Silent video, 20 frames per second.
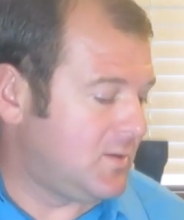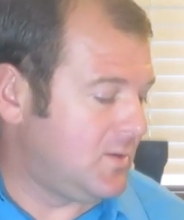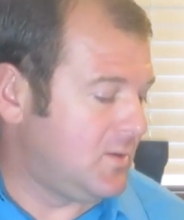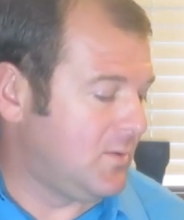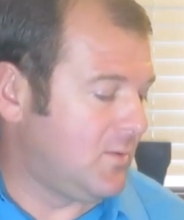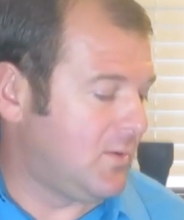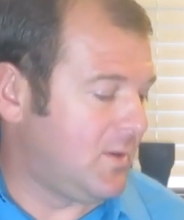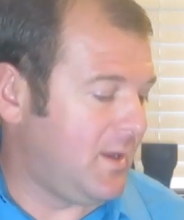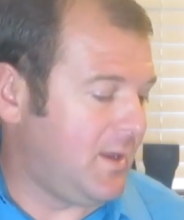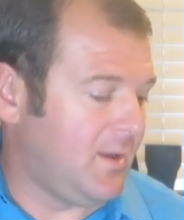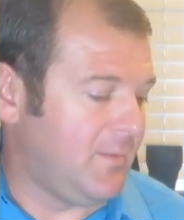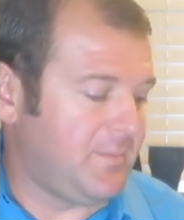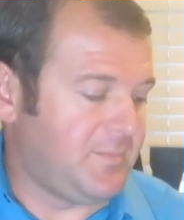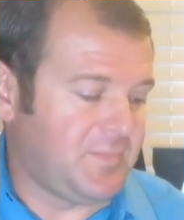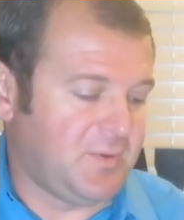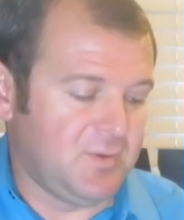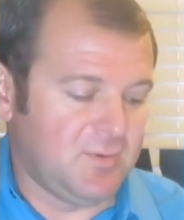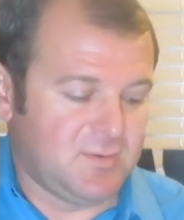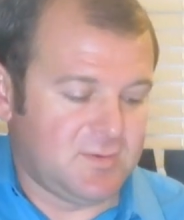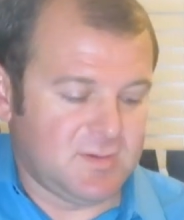It will
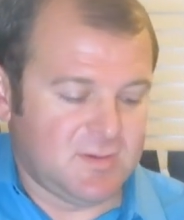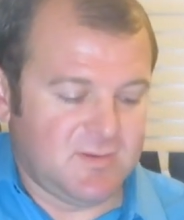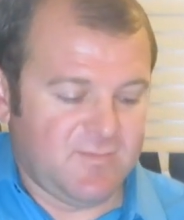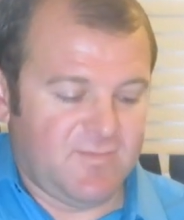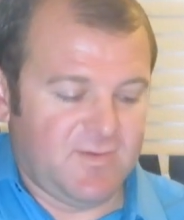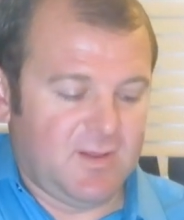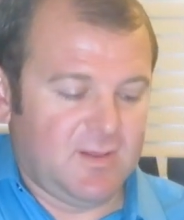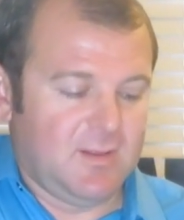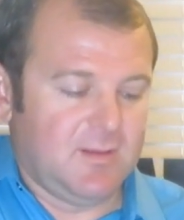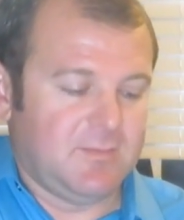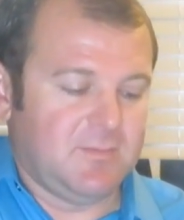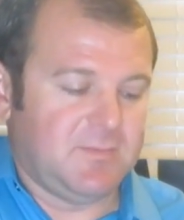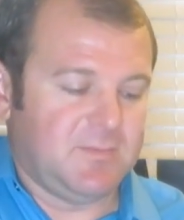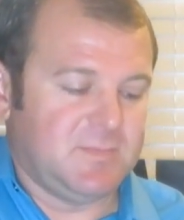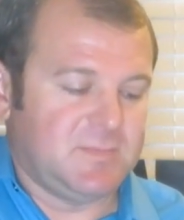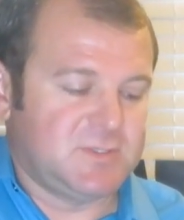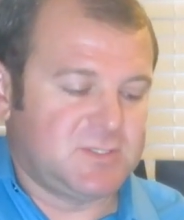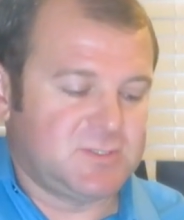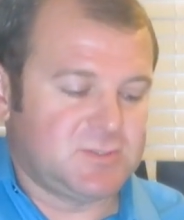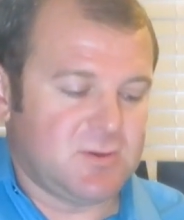help you to develop
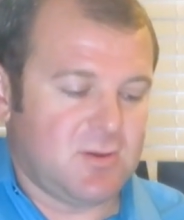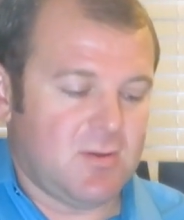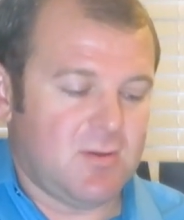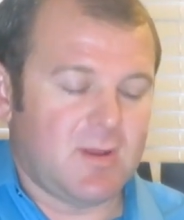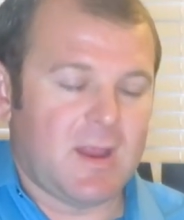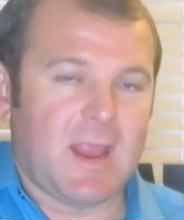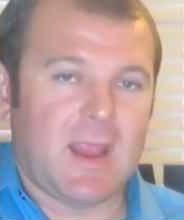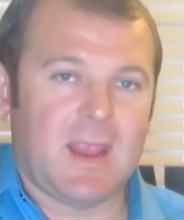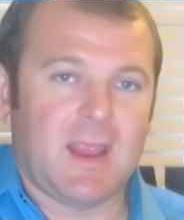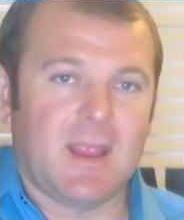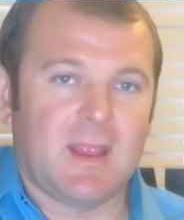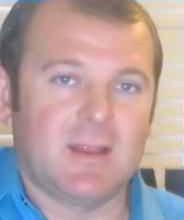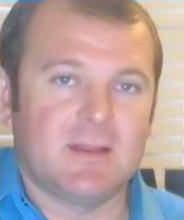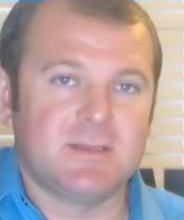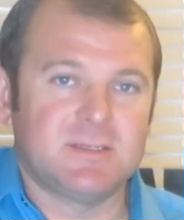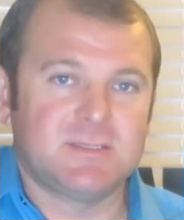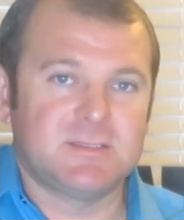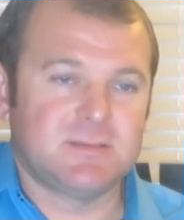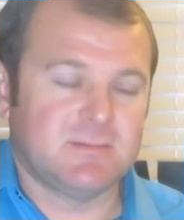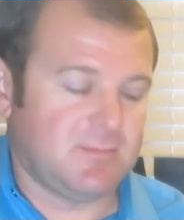strong
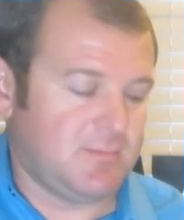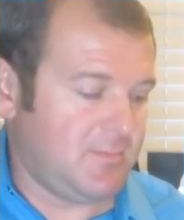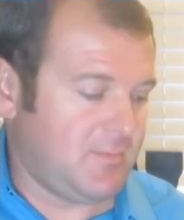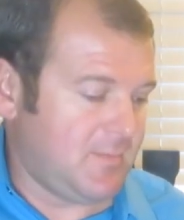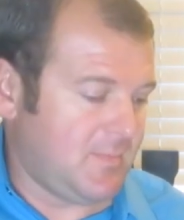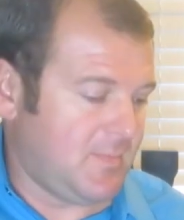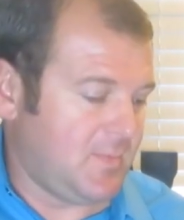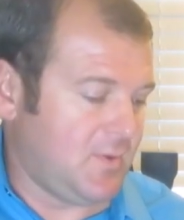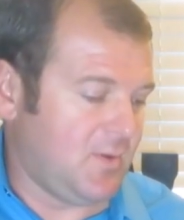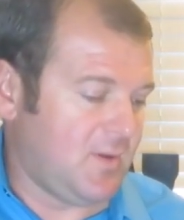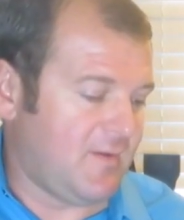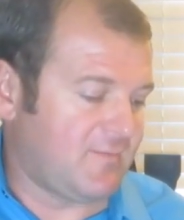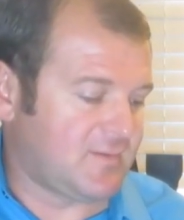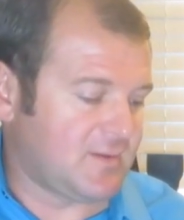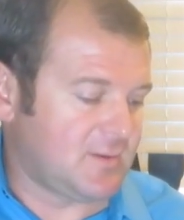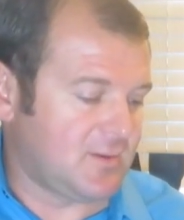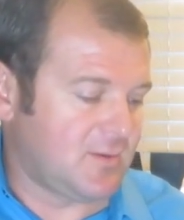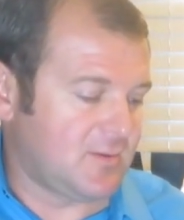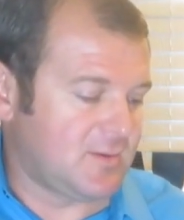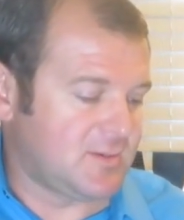hands. You'll have to
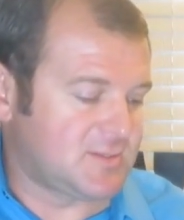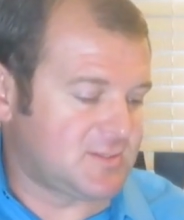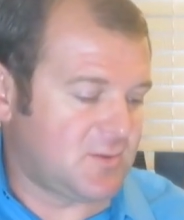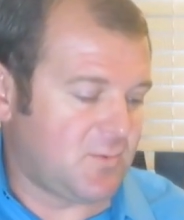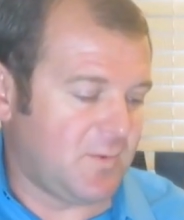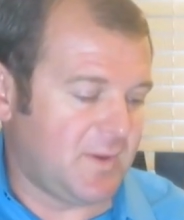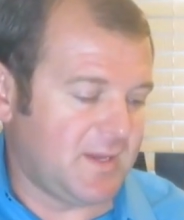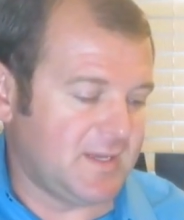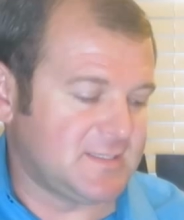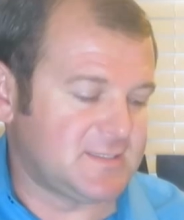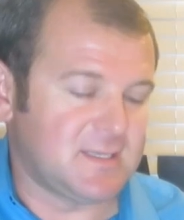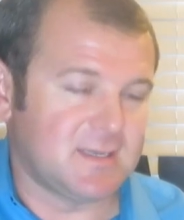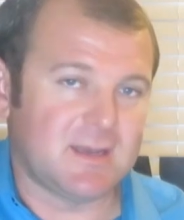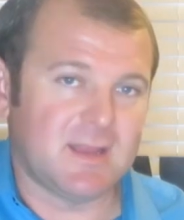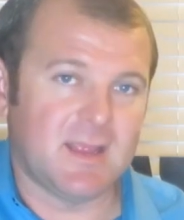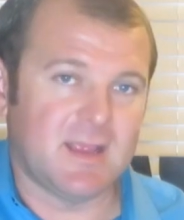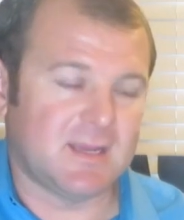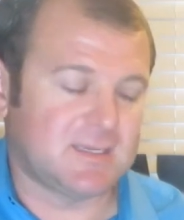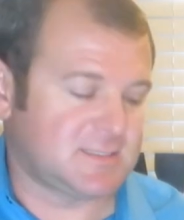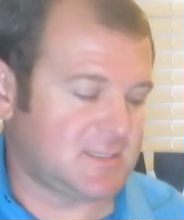learn to squeeze the
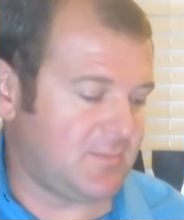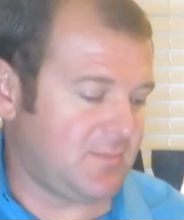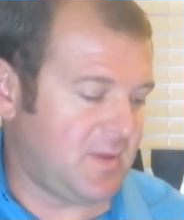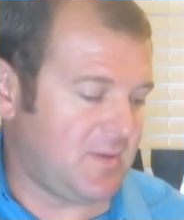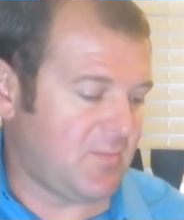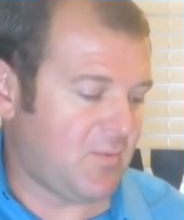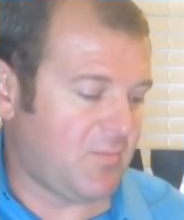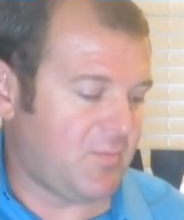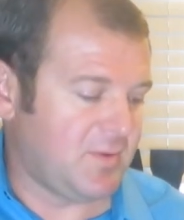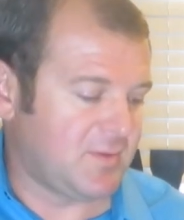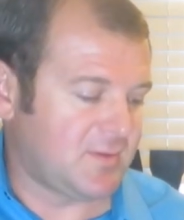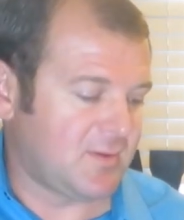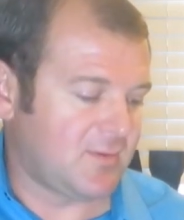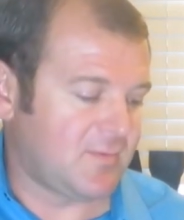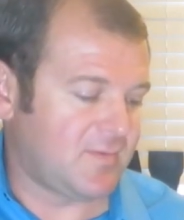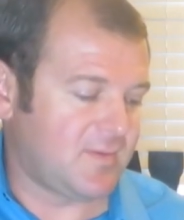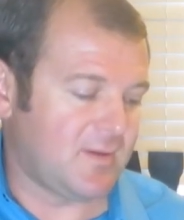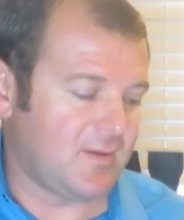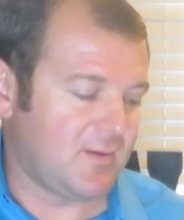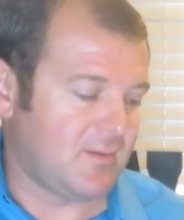neck. Some people put their
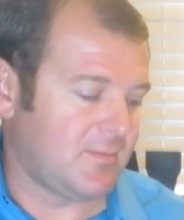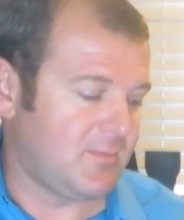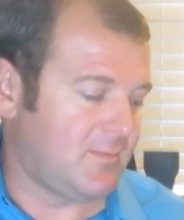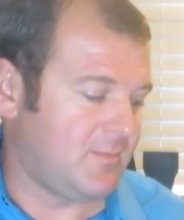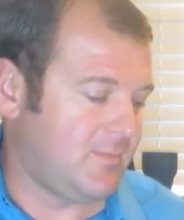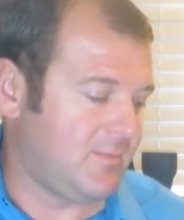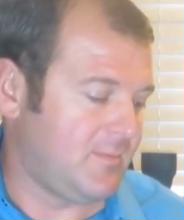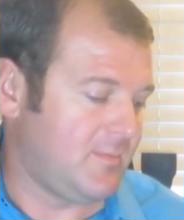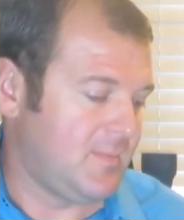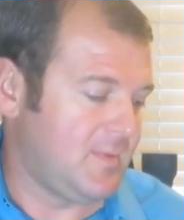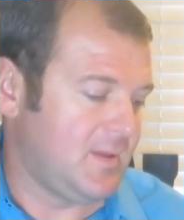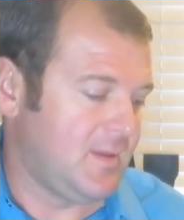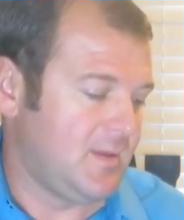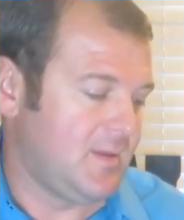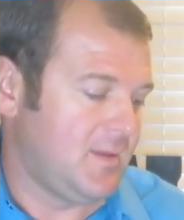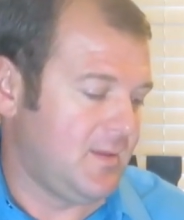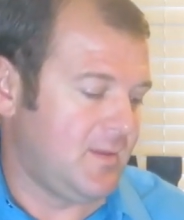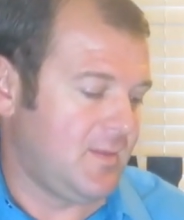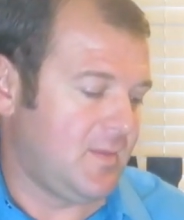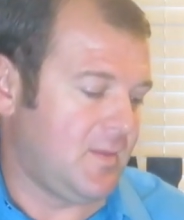thumb
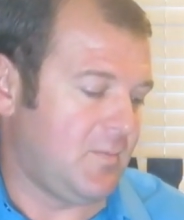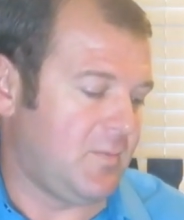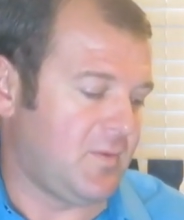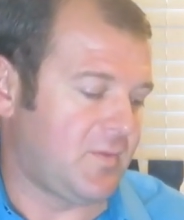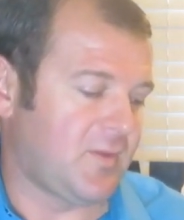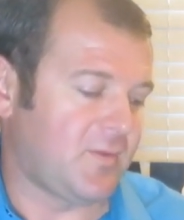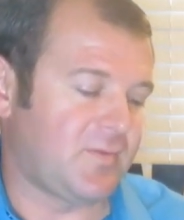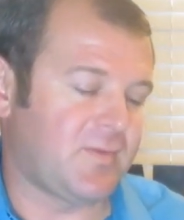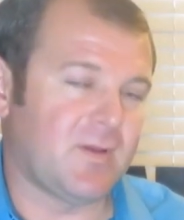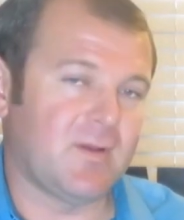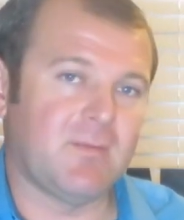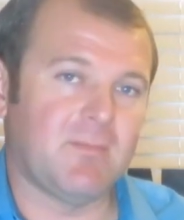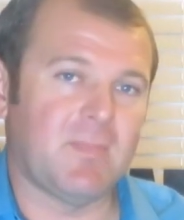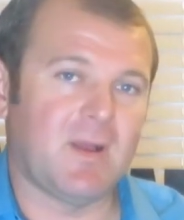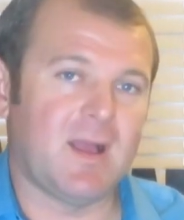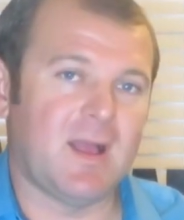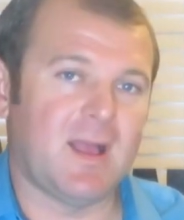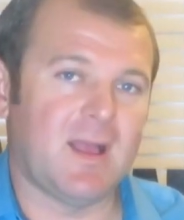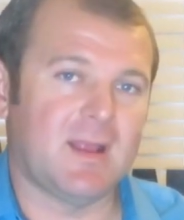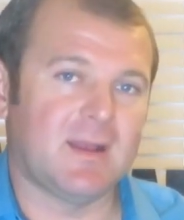
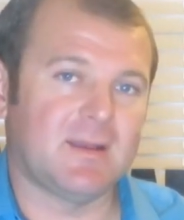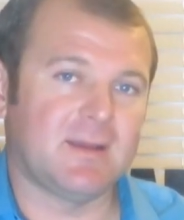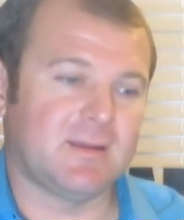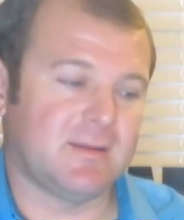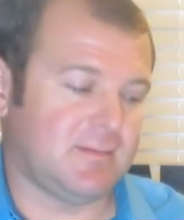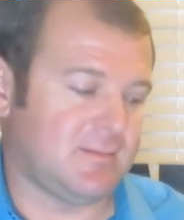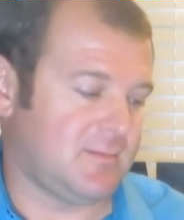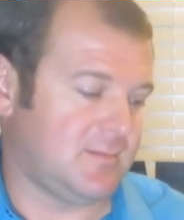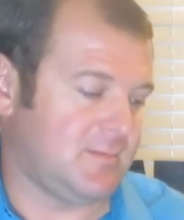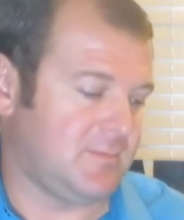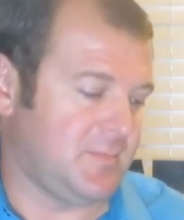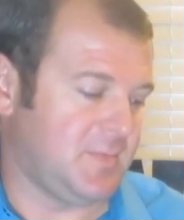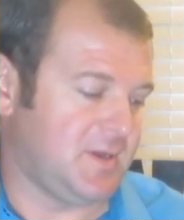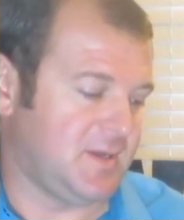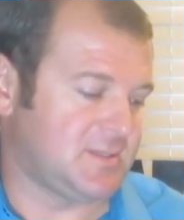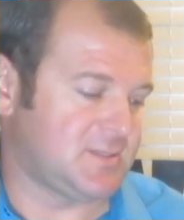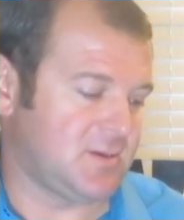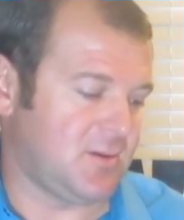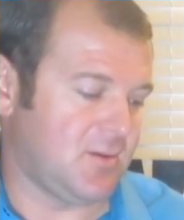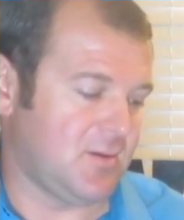behind it, but
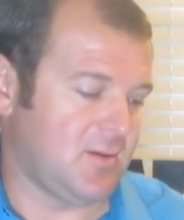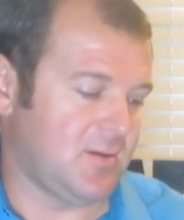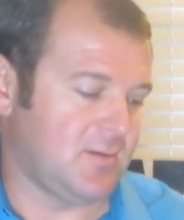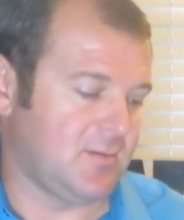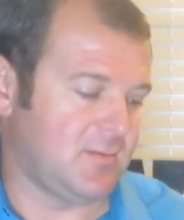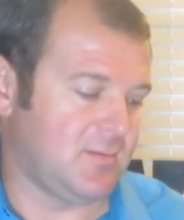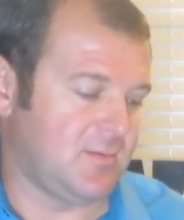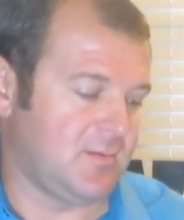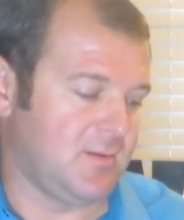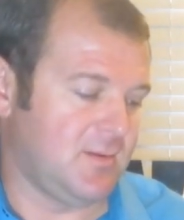it's hard